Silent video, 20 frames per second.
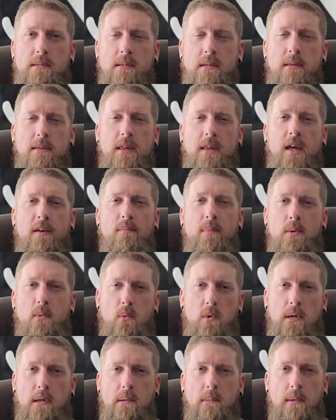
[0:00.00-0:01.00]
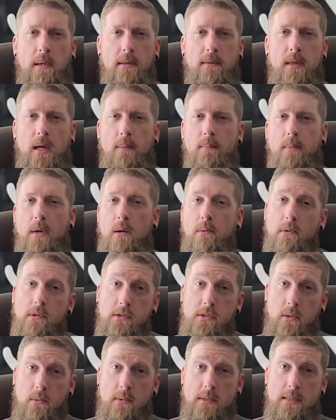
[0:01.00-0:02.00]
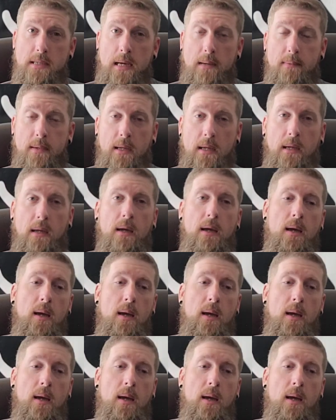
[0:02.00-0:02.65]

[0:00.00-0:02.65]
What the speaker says: that they've been working with. I'm not real sure what's happening,